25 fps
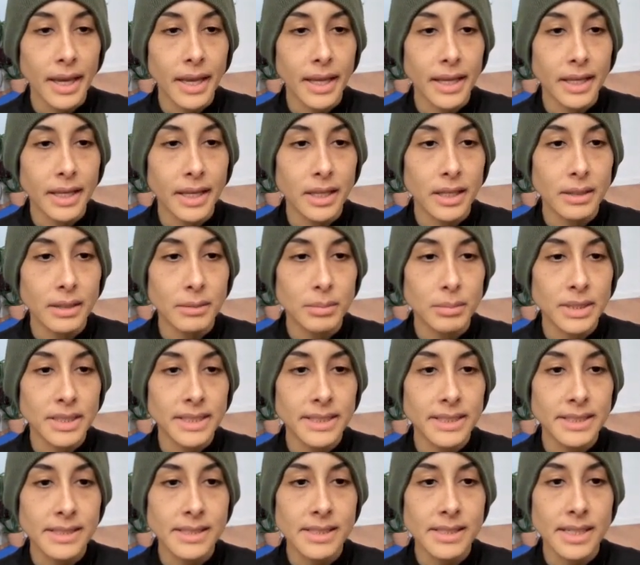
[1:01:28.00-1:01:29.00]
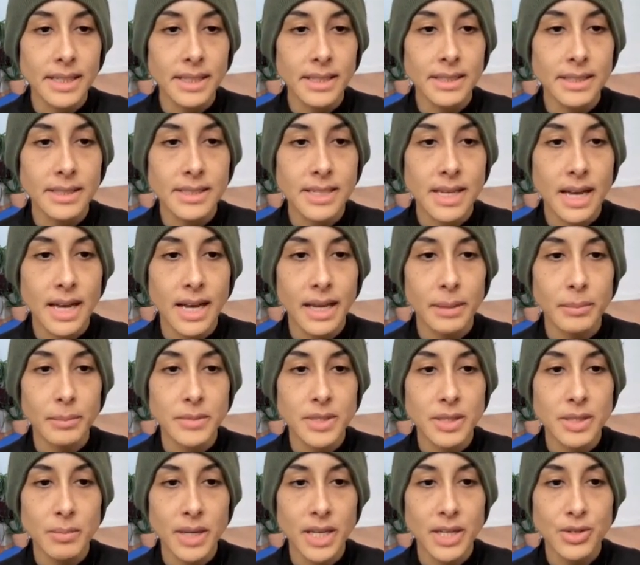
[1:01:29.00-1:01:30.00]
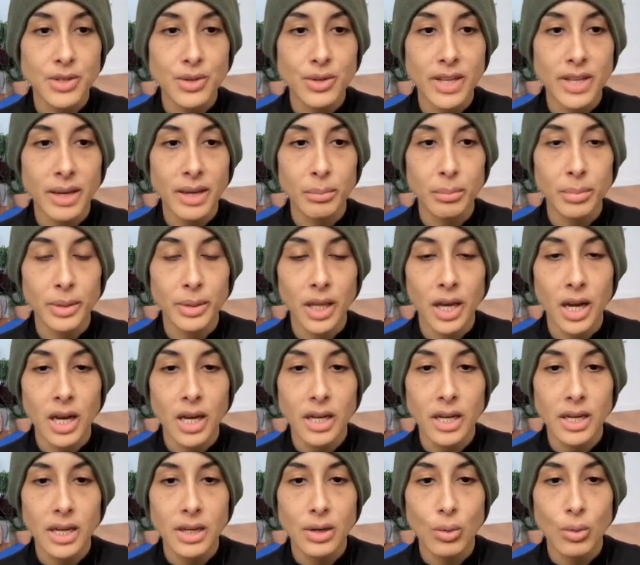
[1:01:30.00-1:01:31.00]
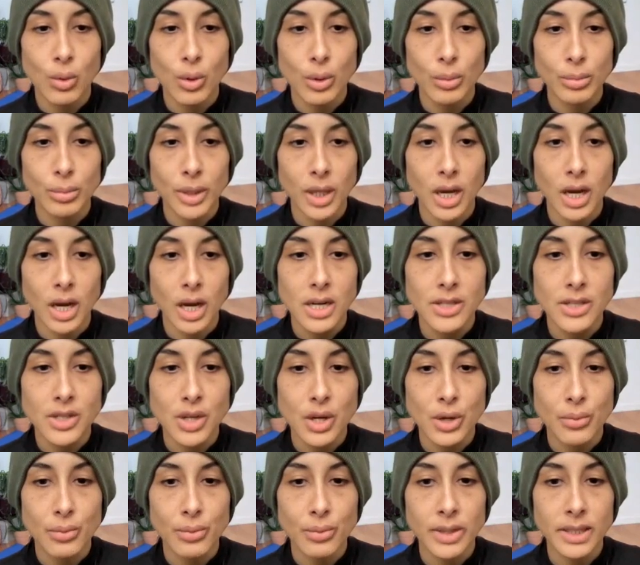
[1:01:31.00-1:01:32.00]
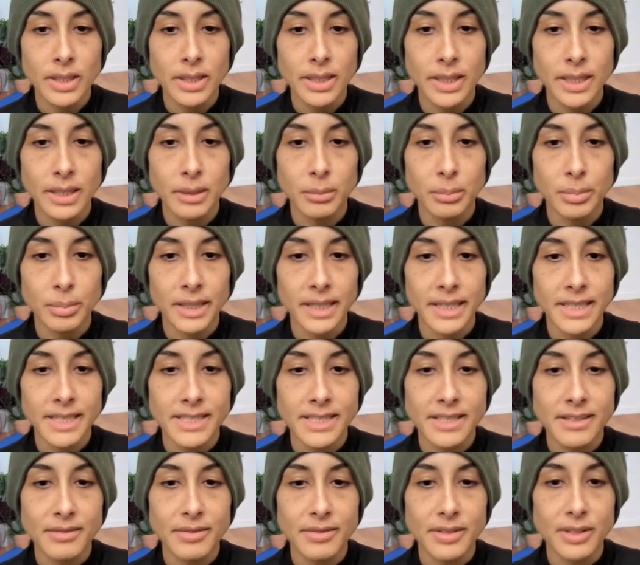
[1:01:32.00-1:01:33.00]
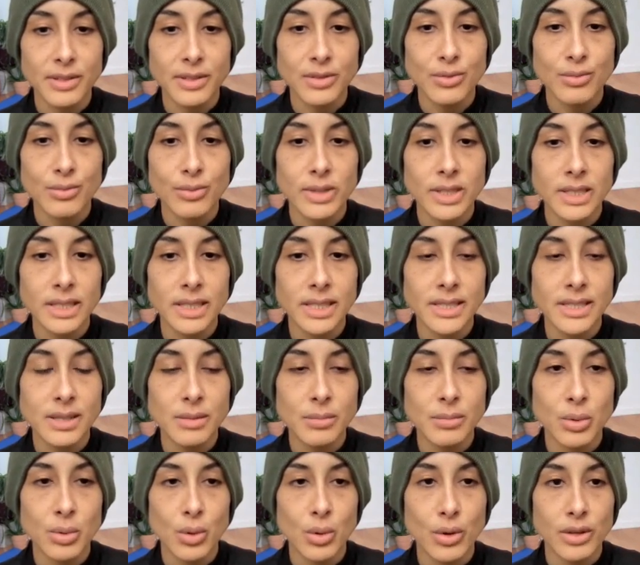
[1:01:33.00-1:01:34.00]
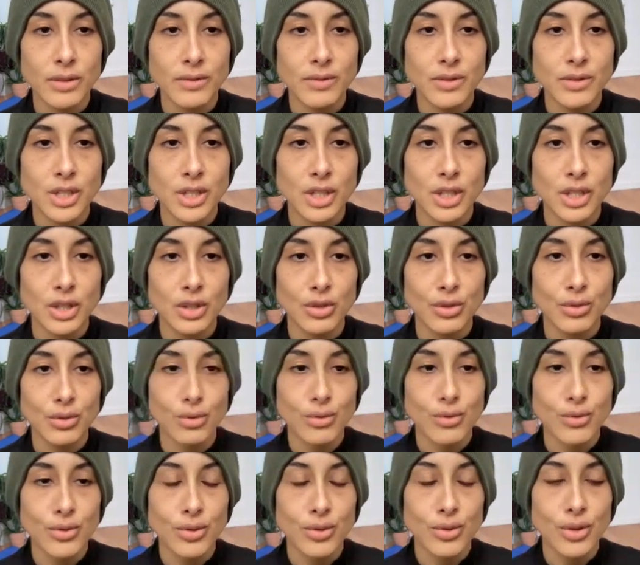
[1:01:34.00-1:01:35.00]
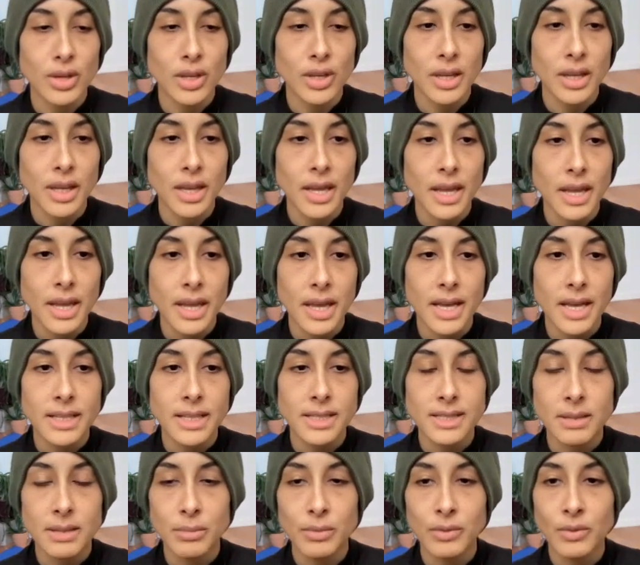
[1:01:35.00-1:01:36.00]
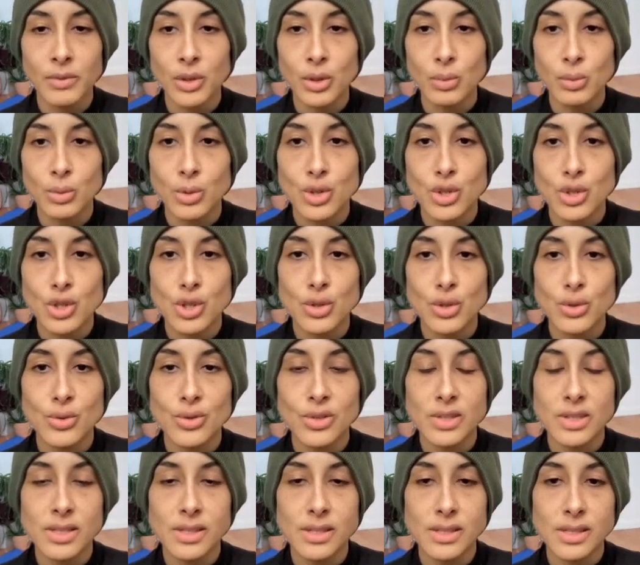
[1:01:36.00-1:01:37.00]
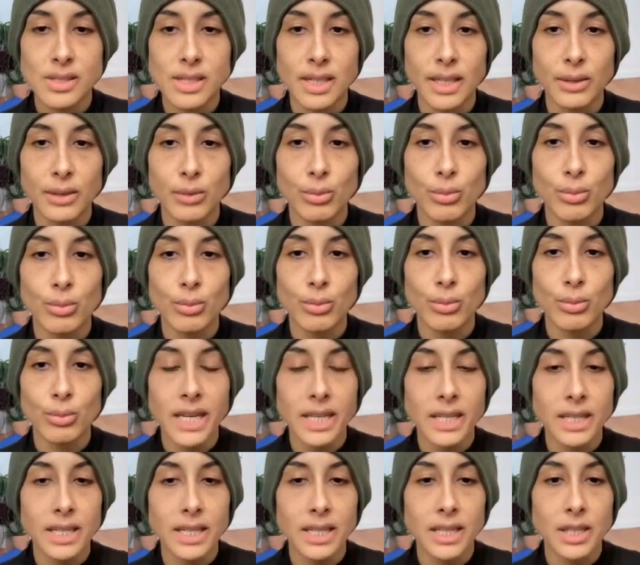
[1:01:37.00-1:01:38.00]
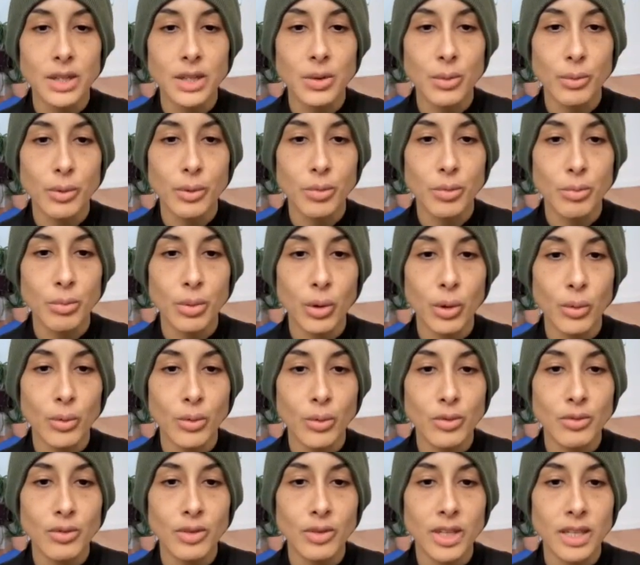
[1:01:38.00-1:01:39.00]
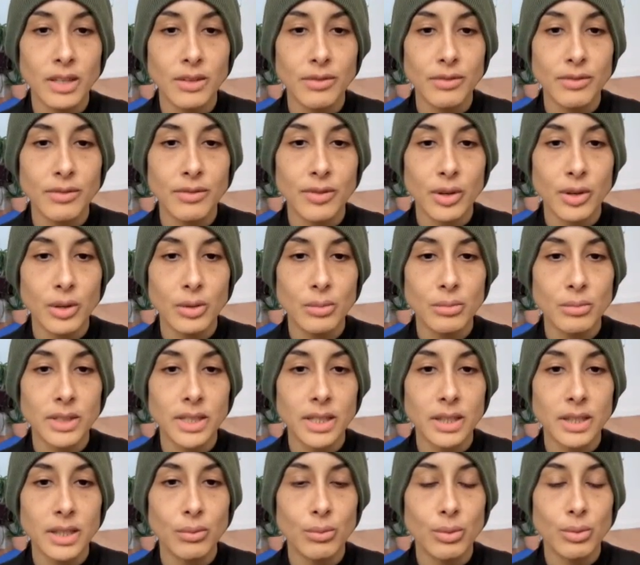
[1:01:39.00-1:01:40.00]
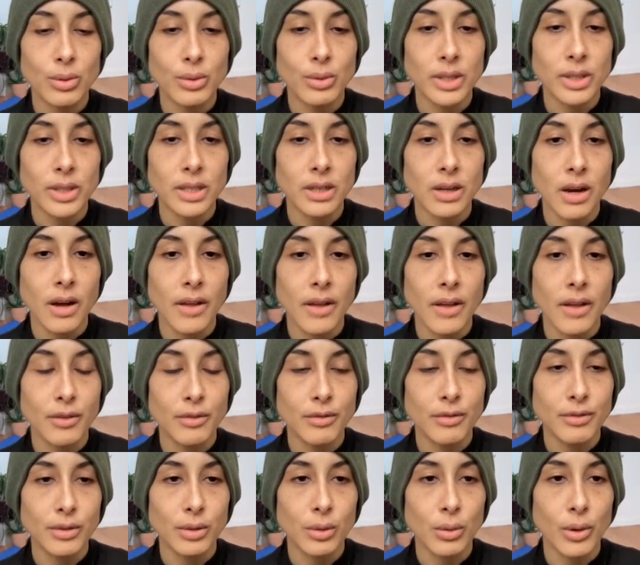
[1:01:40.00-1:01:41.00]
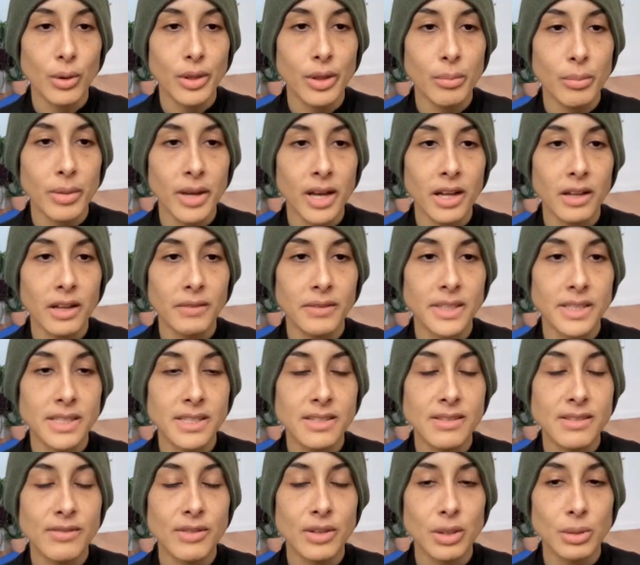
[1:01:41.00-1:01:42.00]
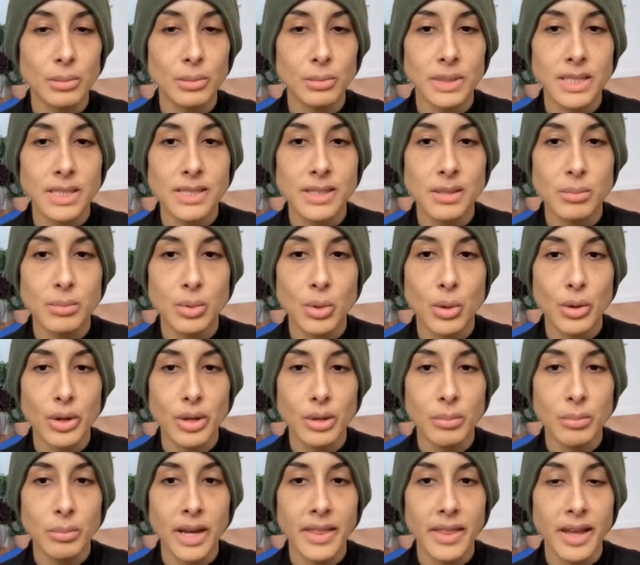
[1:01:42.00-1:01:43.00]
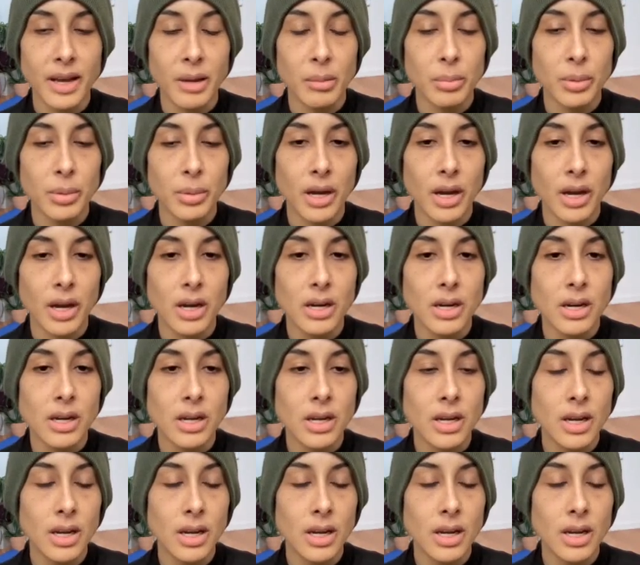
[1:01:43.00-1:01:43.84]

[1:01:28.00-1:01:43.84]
And please take the time to make sure that block or blocks are really at a place that feels really supportive to you. And some of you will choose to stay right here with both feet firmly rooted on the floor, the pelvis firmly supported by that block.